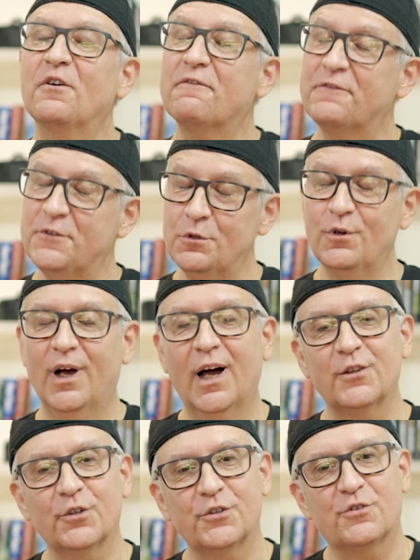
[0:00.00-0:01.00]
a few
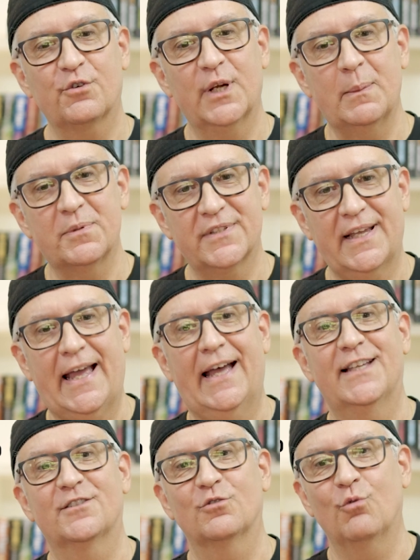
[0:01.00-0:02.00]
other trips
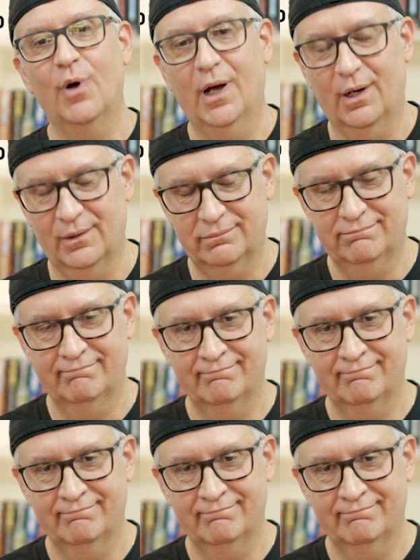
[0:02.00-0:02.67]
as well.